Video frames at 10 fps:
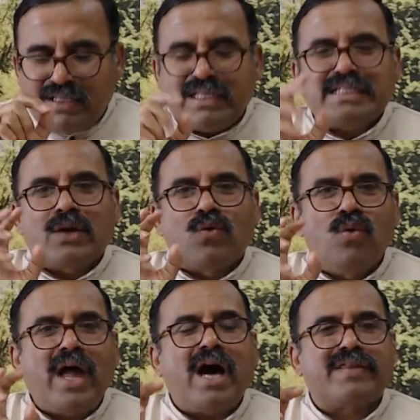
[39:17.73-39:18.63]
there's a
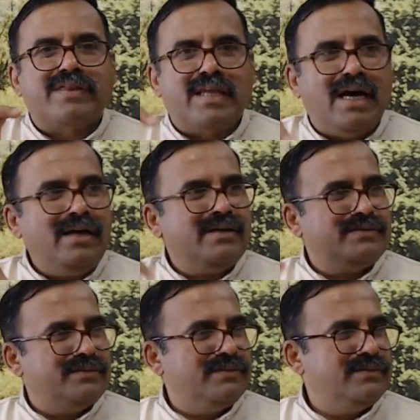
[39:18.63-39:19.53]
rudartha,
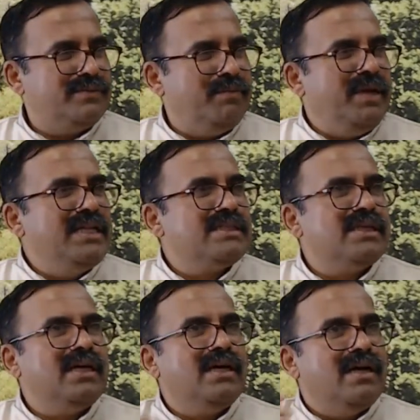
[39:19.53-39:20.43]

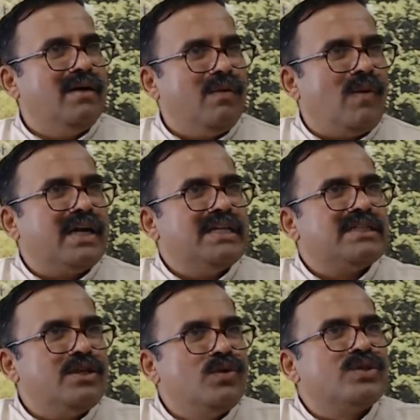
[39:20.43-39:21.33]
means what
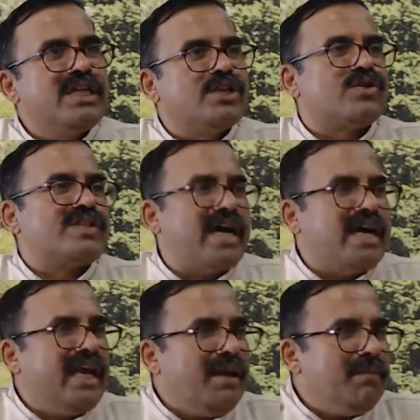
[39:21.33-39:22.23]
is used in the
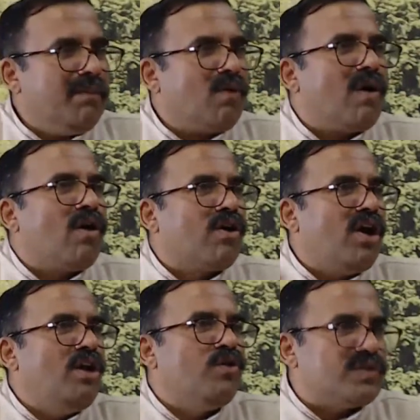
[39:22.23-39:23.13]
society,
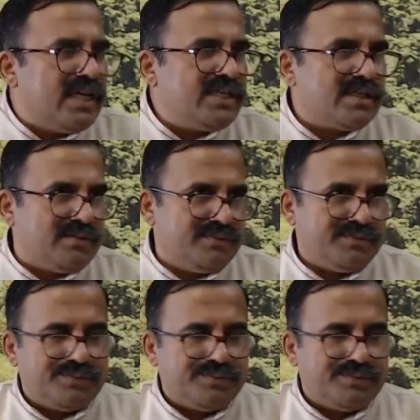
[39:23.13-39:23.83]
colloquial usage,